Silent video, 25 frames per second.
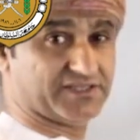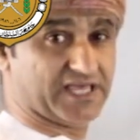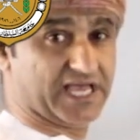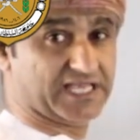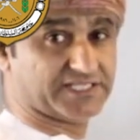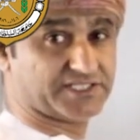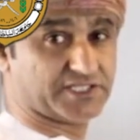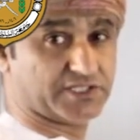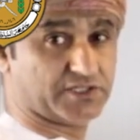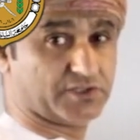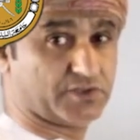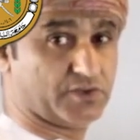the
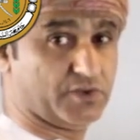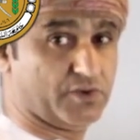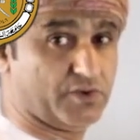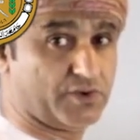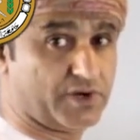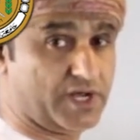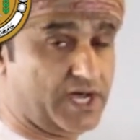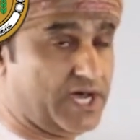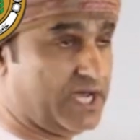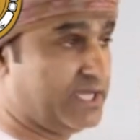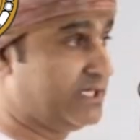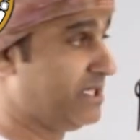acid
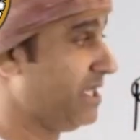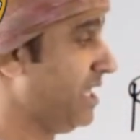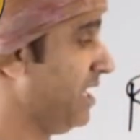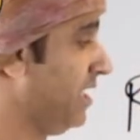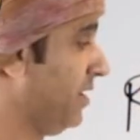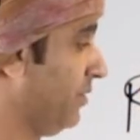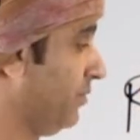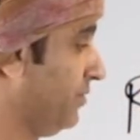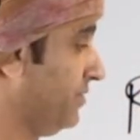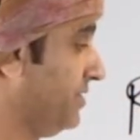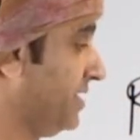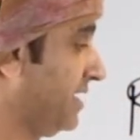chloride
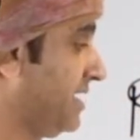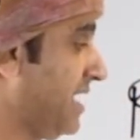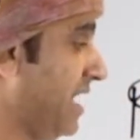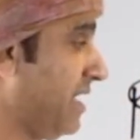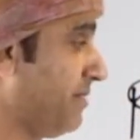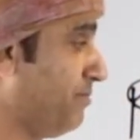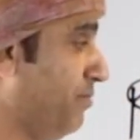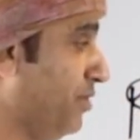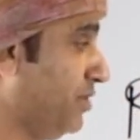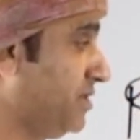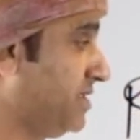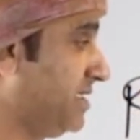with the
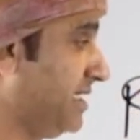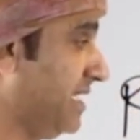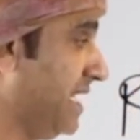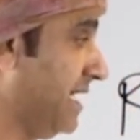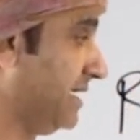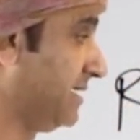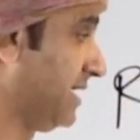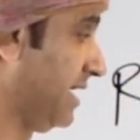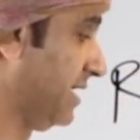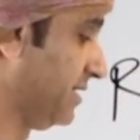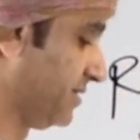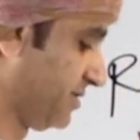
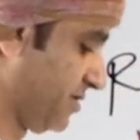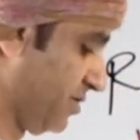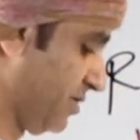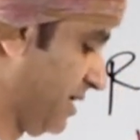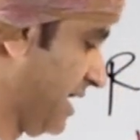carboxylate ion. So you